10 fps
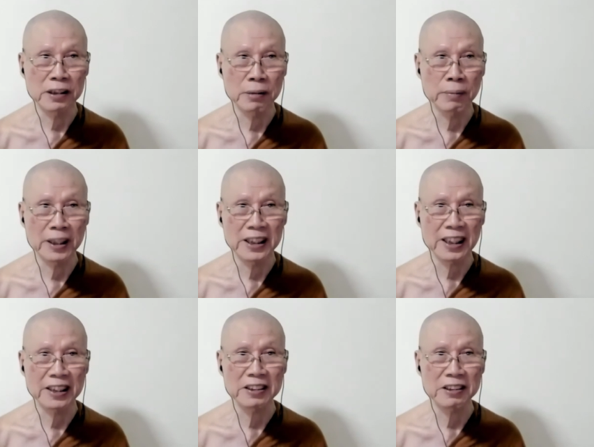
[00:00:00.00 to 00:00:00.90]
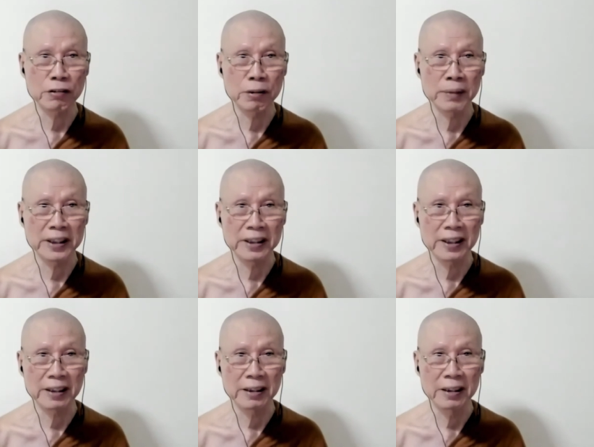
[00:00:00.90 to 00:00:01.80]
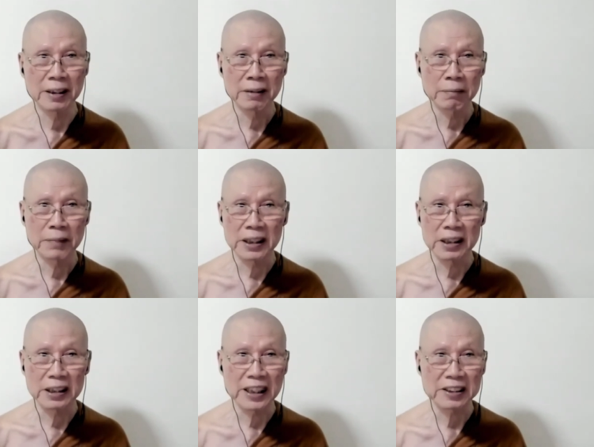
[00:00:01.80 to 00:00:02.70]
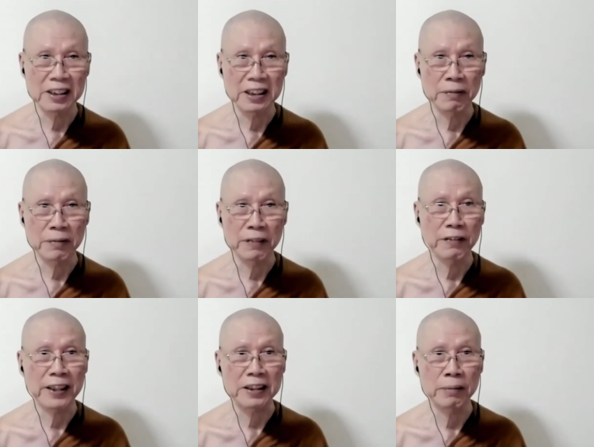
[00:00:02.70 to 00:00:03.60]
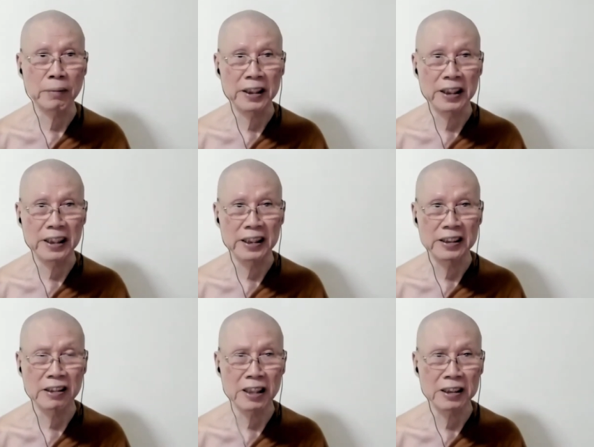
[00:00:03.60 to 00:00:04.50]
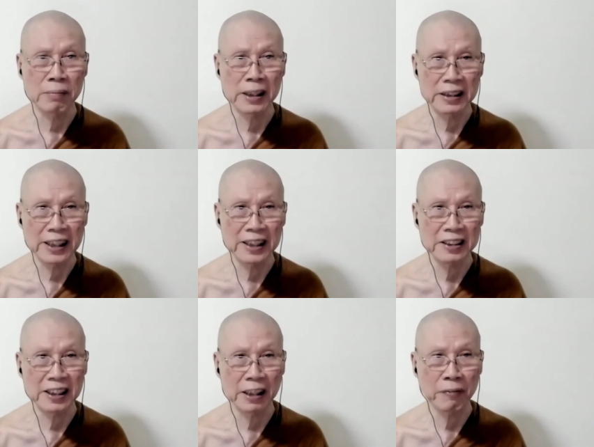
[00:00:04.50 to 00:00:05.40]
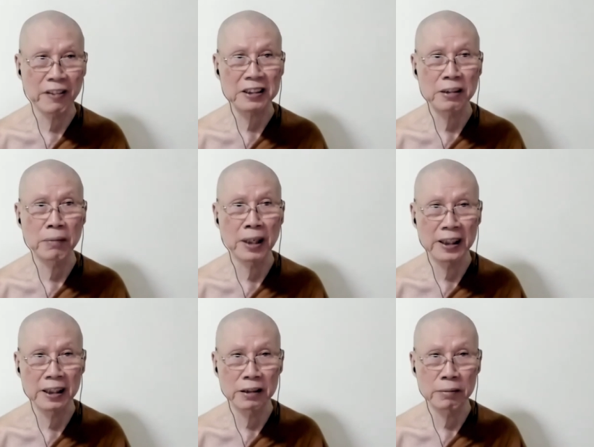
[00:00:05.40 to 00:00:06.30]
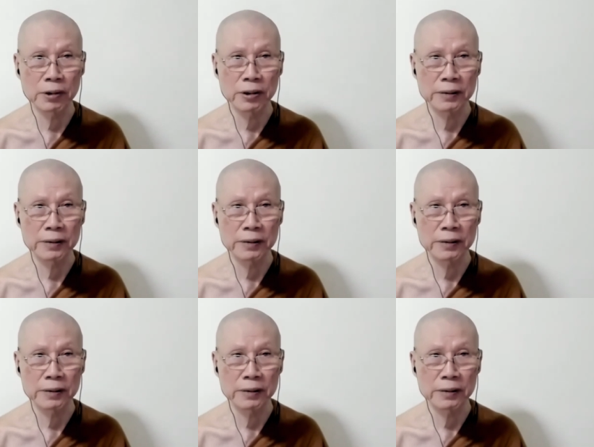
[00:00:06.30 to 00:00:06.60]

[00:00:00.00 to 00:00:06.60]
in the body can still remain there, but it doesn't affect the body. Not the doesn't affect the mind anymore.